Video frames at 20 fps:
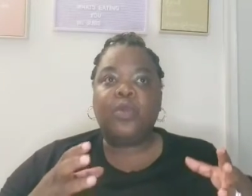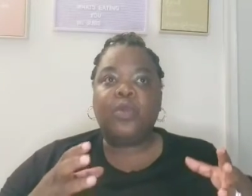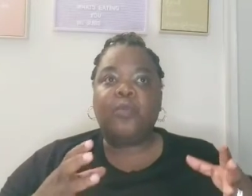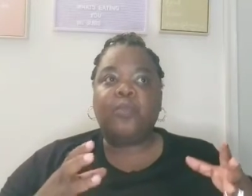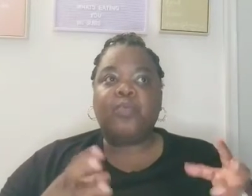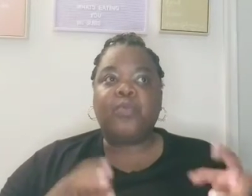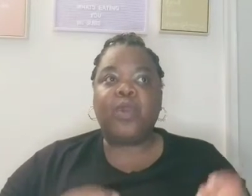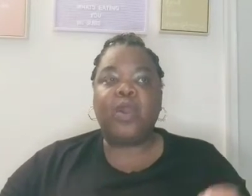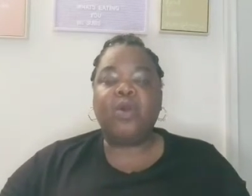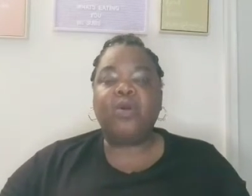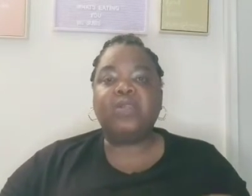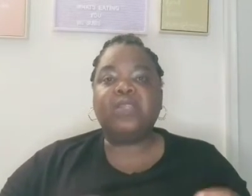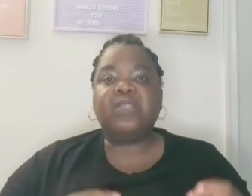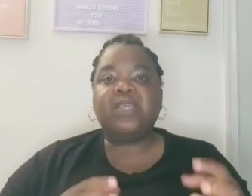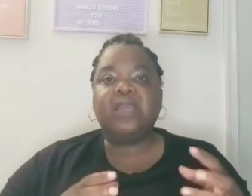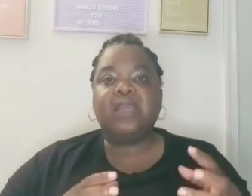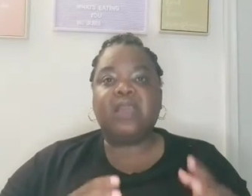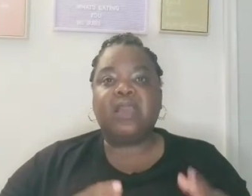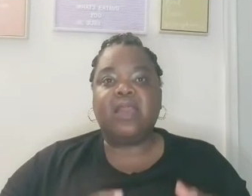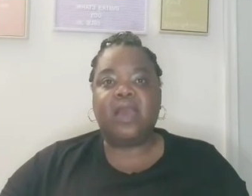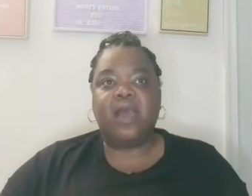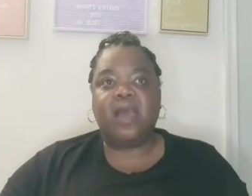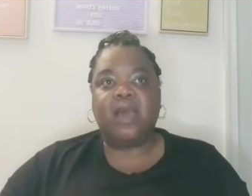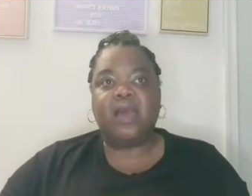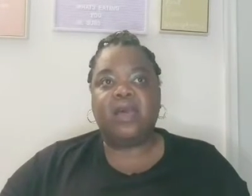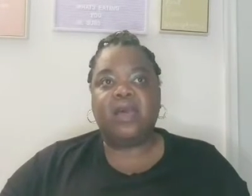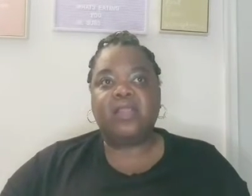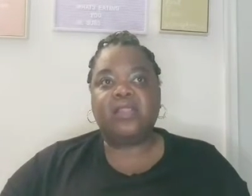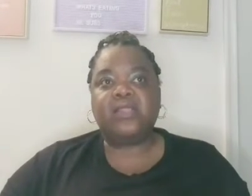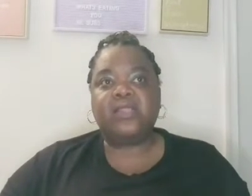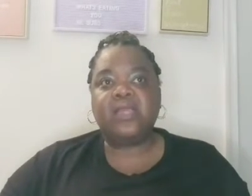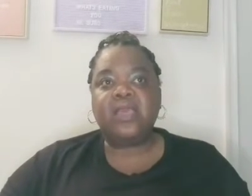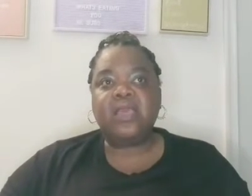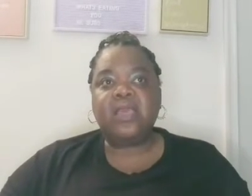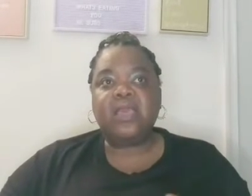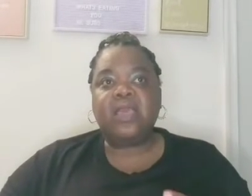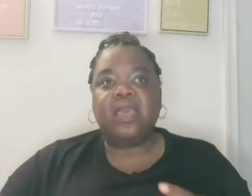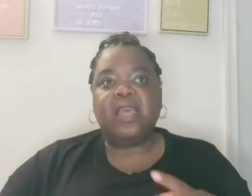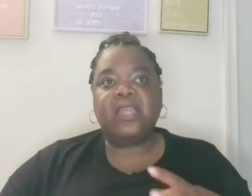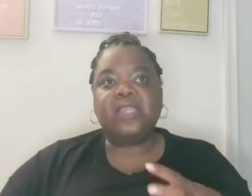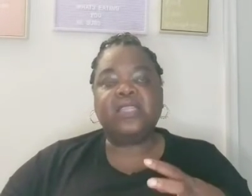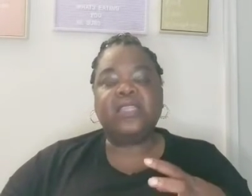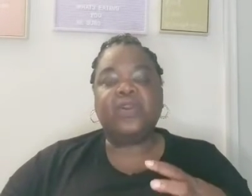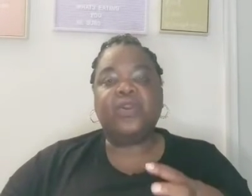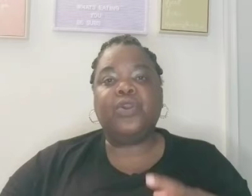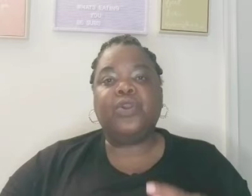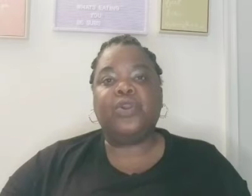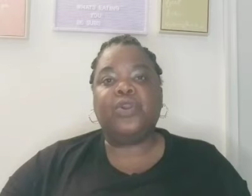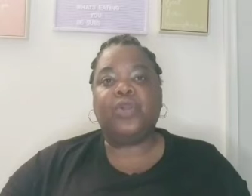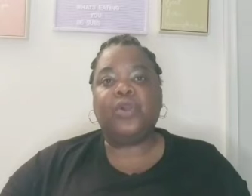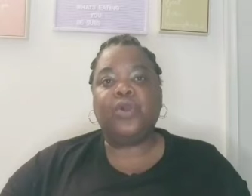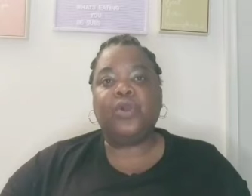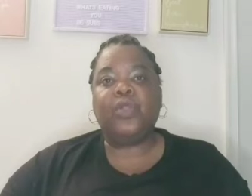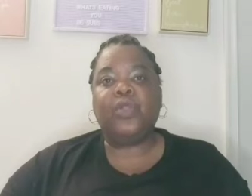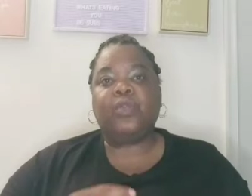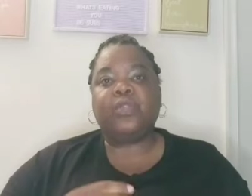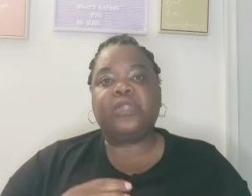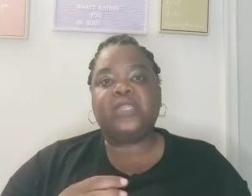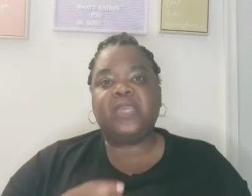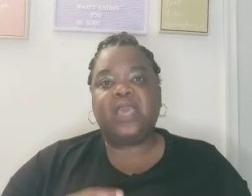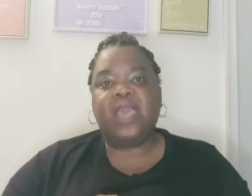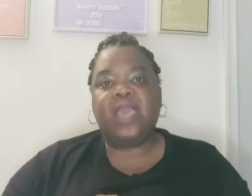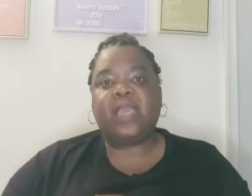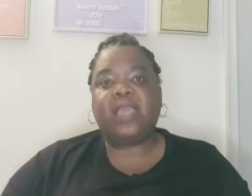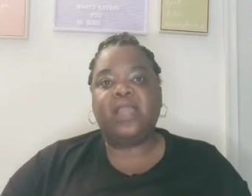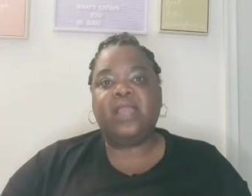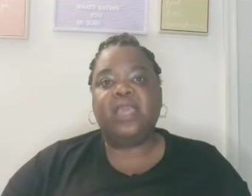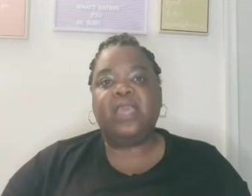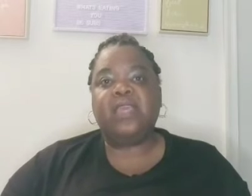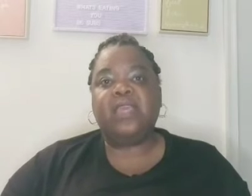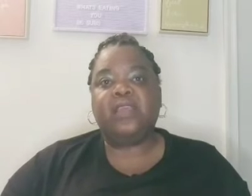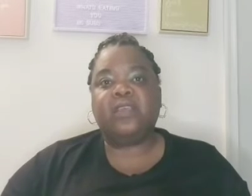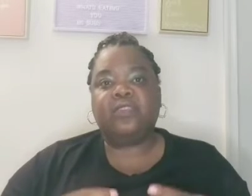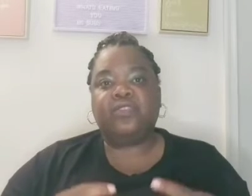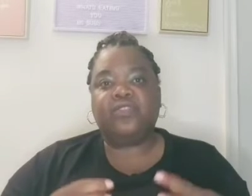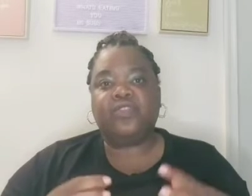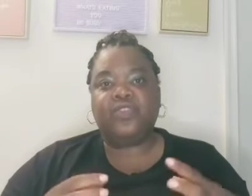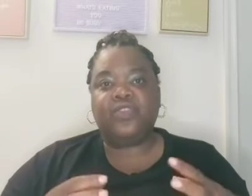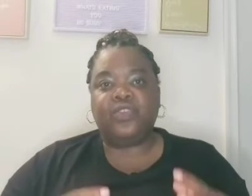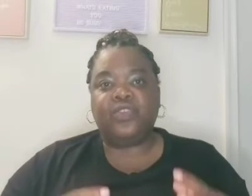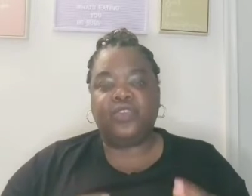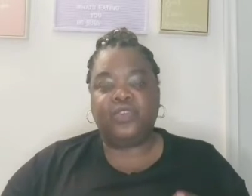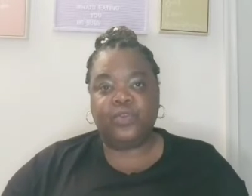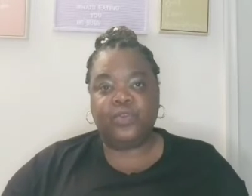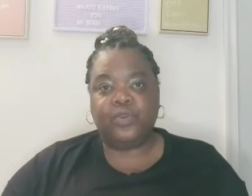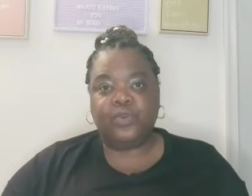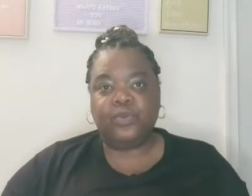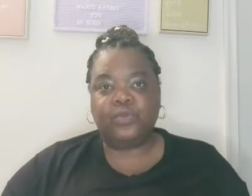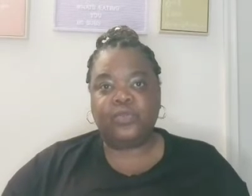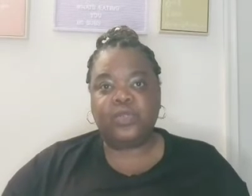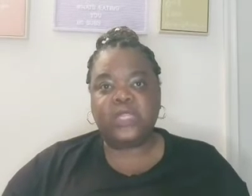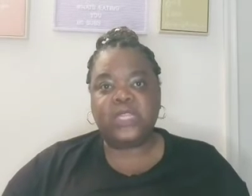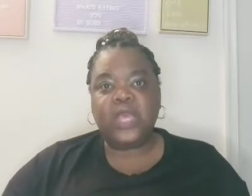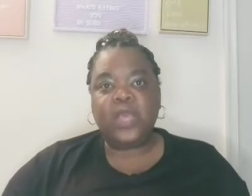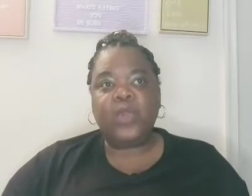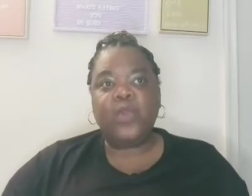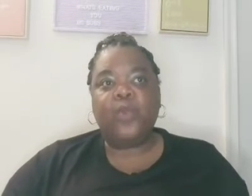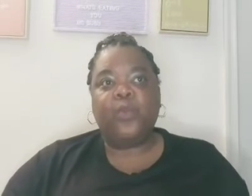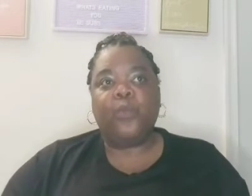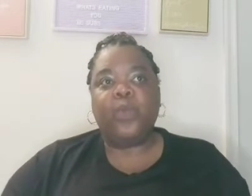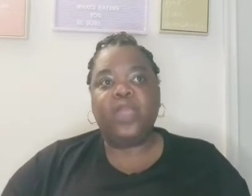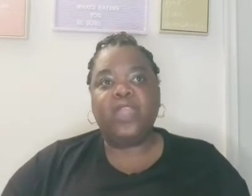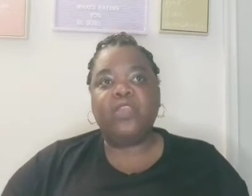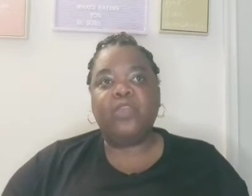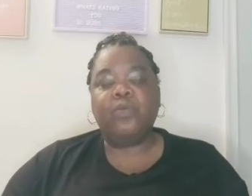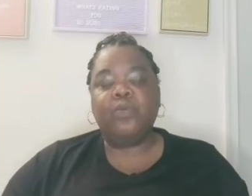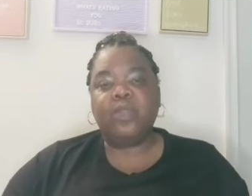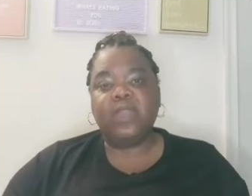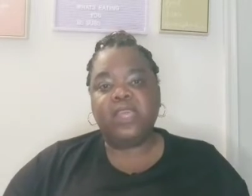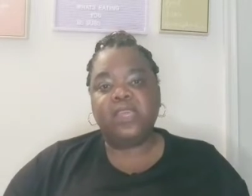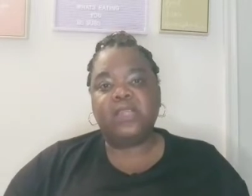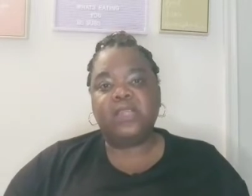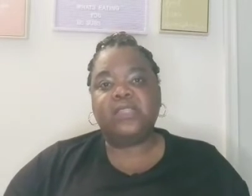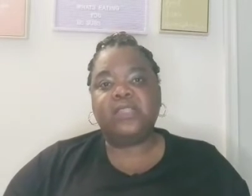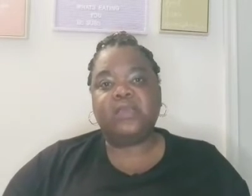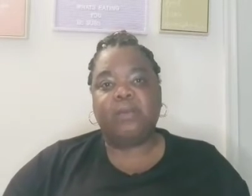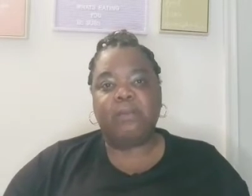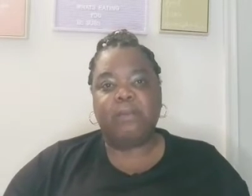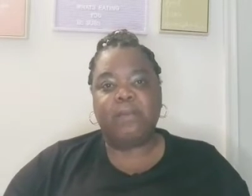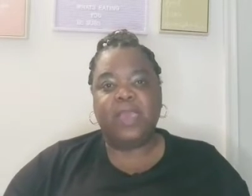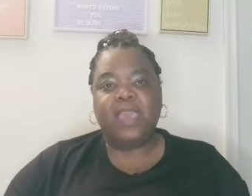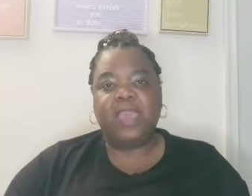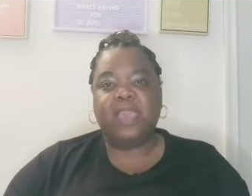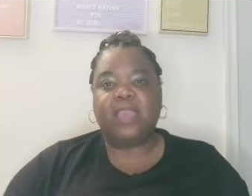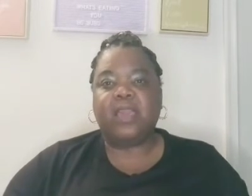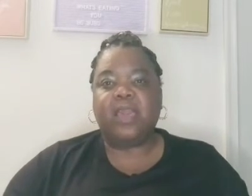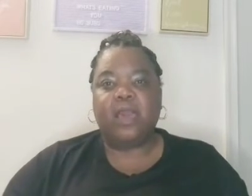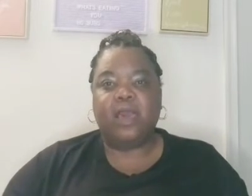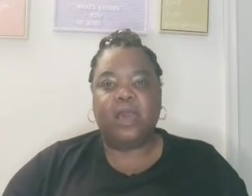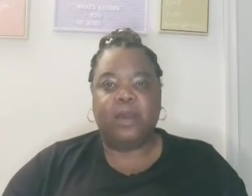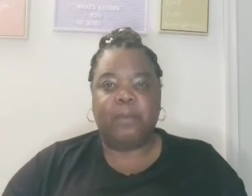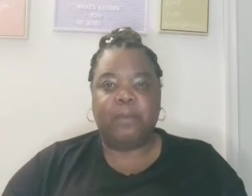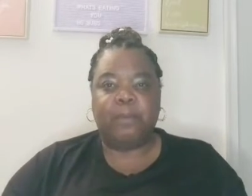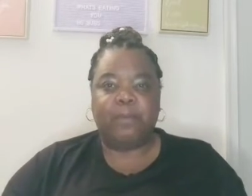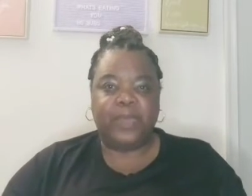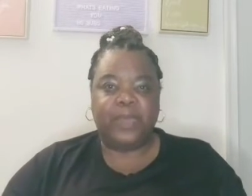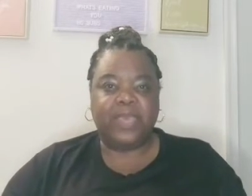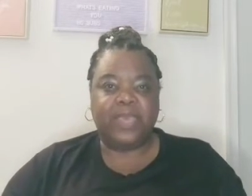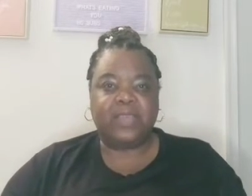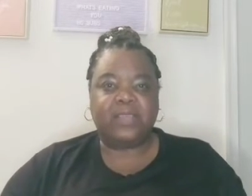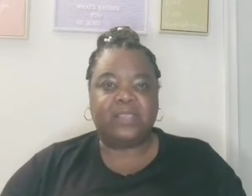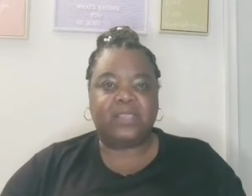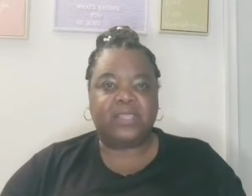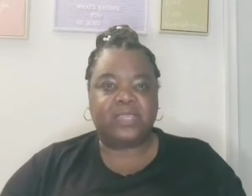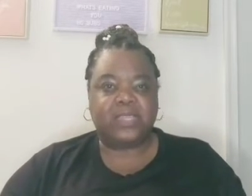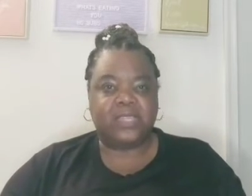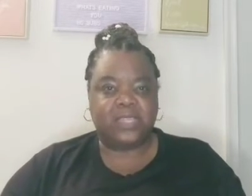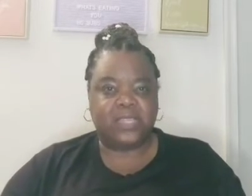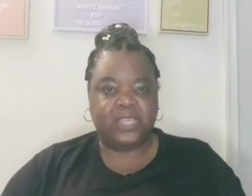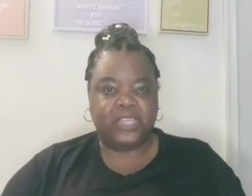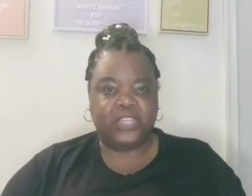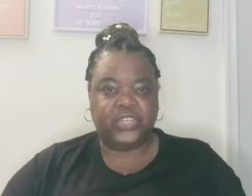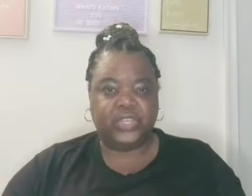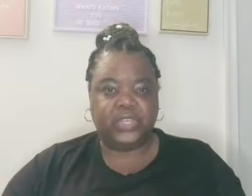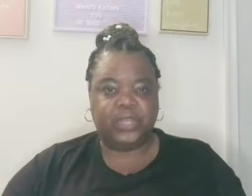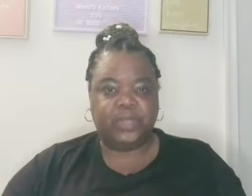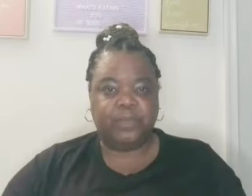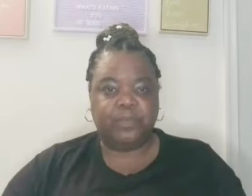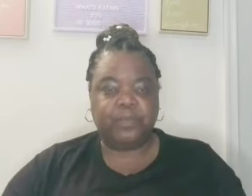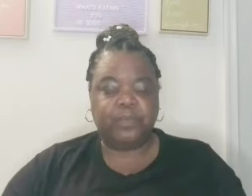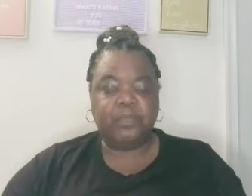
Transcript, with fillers: pros and cons, it's a good technique to use when you need to make a big decision.